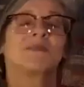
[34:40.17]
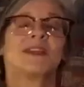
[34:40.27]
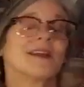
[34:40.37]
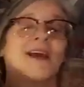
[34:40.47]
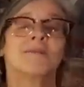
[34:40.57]

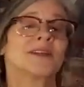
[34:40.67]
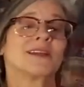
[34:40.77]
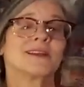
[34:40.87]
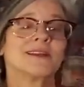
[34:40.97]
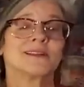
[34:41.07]
I'm
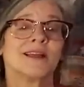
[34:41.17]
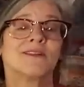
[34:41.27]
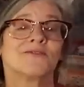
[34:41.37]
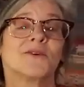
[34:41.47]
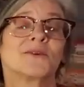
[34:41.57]
getting a
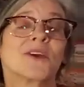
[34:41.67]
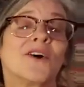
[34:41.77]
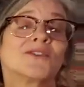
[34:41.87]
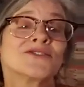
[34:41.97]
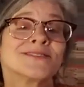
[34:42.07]
telephone
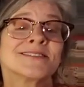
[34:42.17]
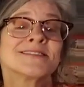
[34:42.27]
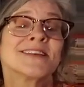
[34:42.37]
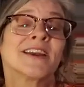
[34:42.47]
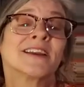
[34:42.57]
call. Just a
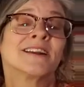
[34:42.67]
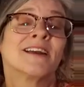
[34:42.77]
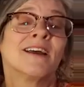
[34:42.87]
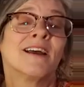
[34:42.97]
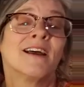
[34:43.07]
second.
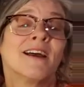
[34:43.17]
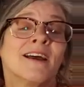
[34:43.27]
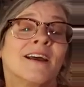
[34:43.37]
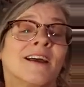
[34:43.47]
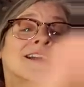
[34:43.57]

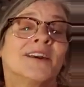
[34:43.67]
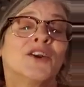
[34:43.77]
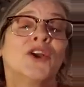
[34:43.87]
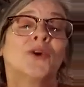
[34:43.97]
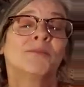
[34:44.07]

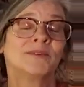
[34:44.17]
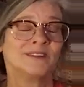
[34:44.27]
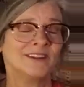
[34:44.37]
Yep.